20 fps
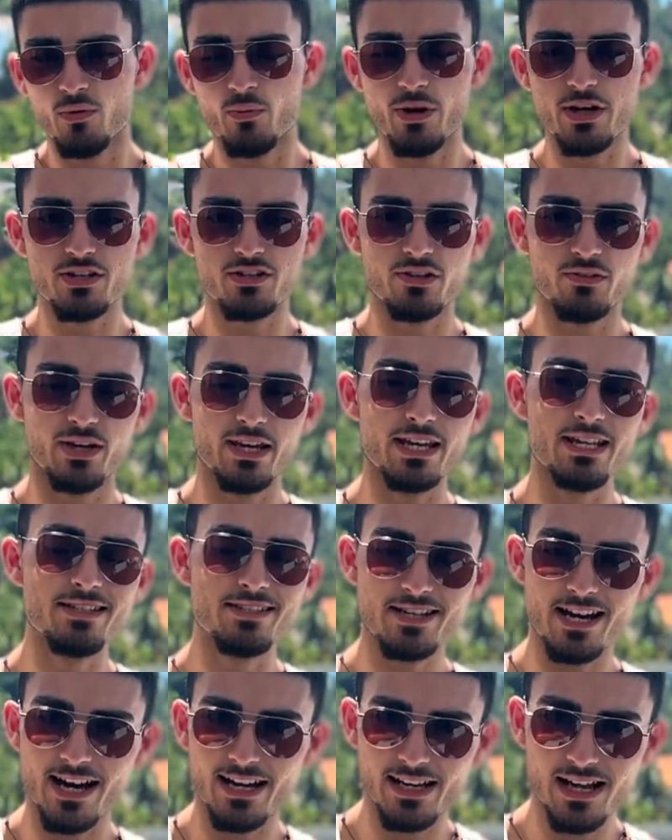which in
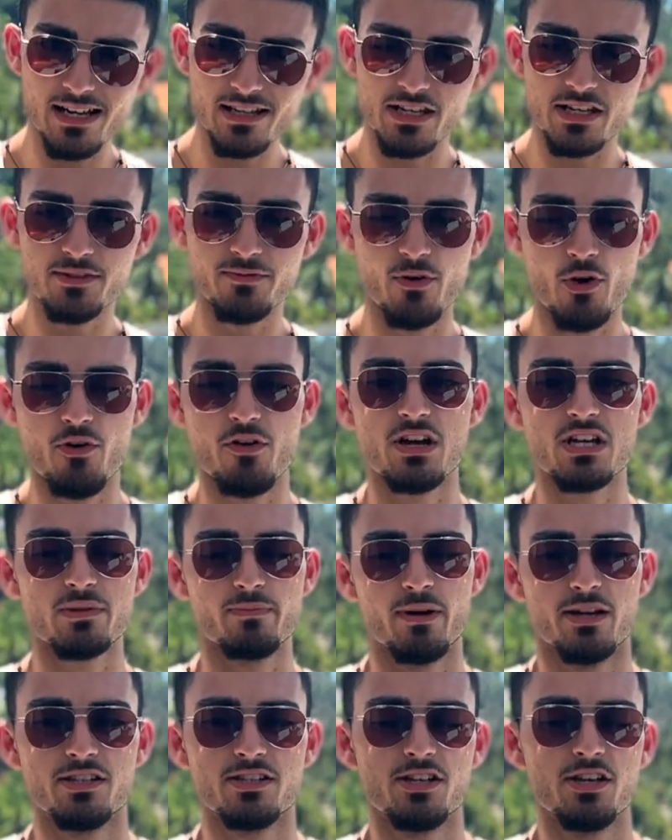Thailand is very
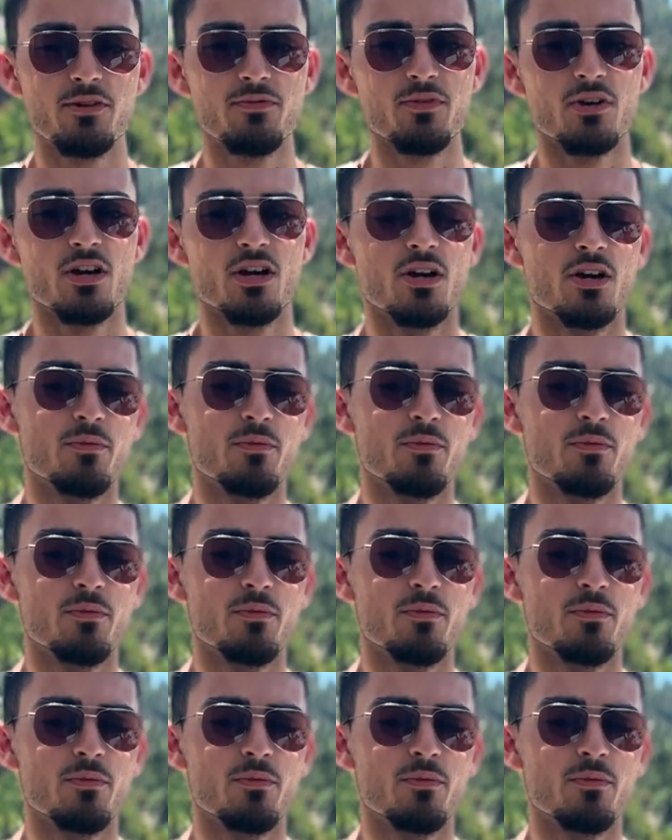expensive.